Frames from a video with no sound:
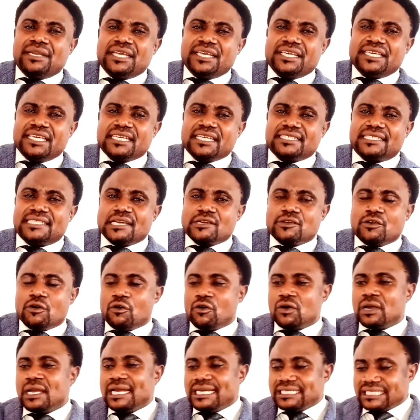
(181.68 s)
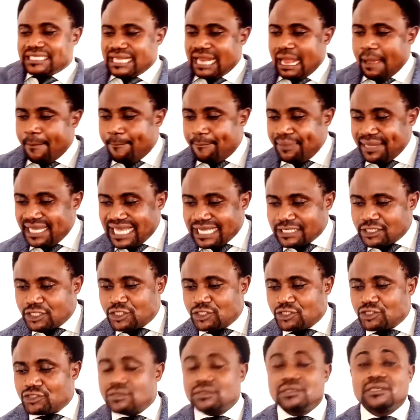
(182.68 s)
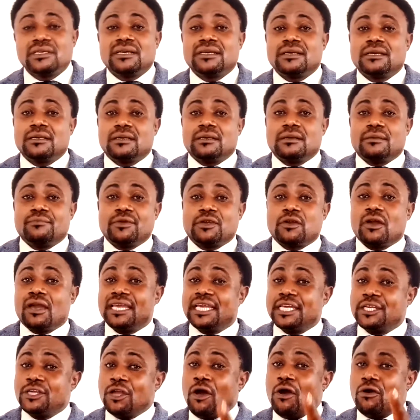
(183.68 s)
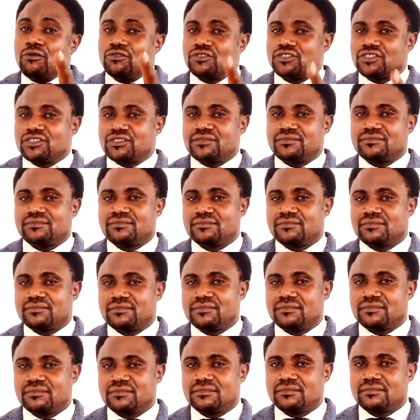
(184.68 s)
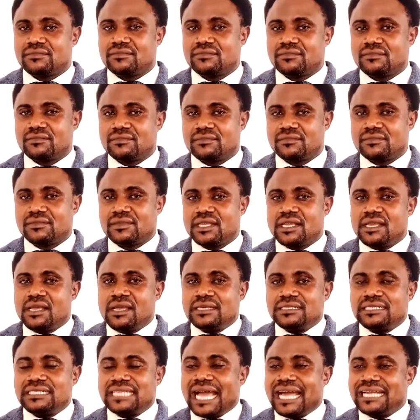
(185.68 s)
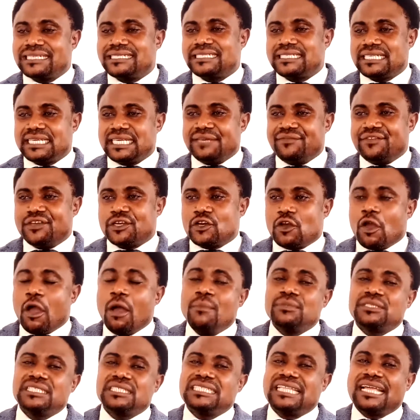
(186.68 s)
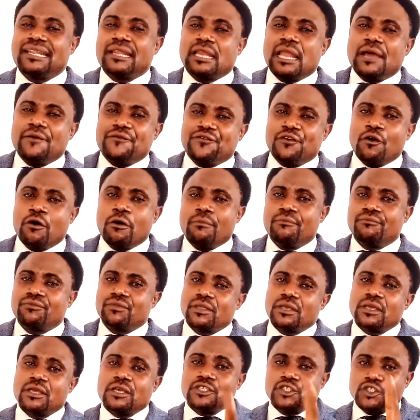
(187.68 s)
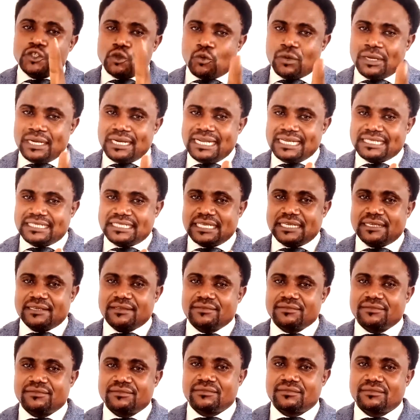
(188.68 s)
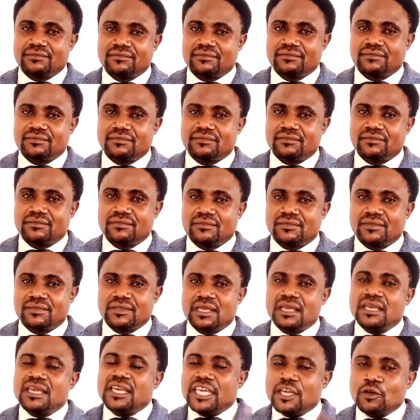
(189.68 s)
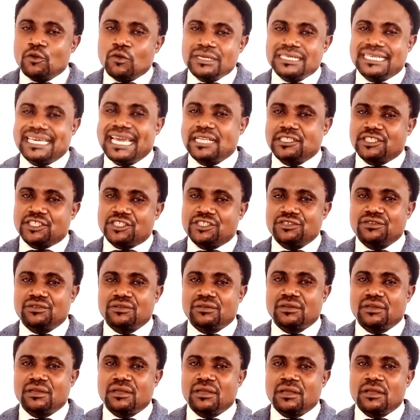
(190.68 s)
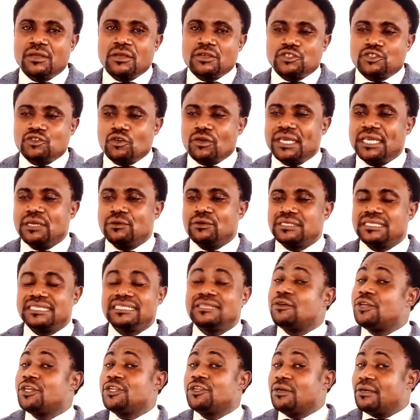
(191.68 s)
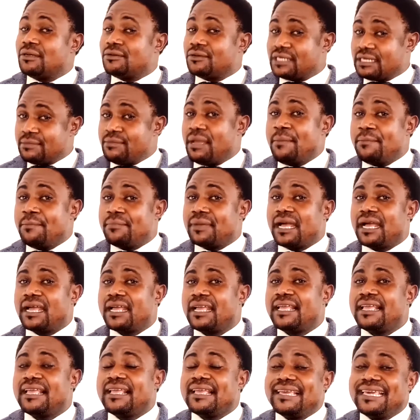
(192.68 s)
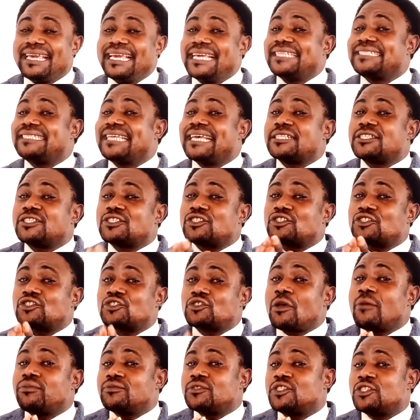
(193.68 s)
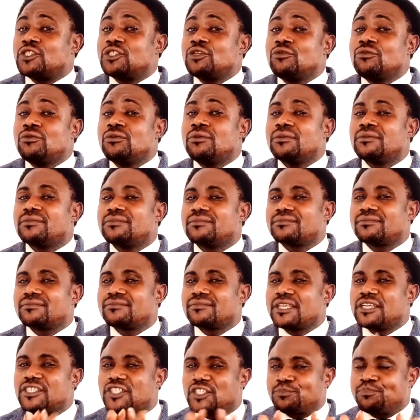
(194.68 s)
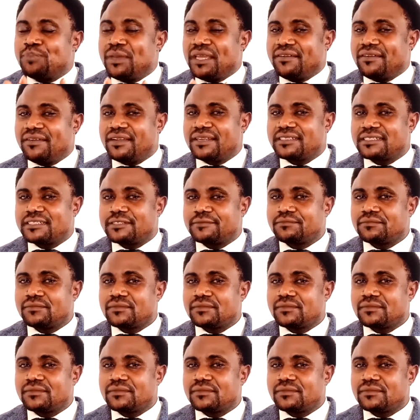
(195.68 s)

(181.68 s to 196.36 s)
many years ago. Said appeared because he knows that if he comes in another form, you won't listen. He won't get you. So he will remember, he is a subtle spirit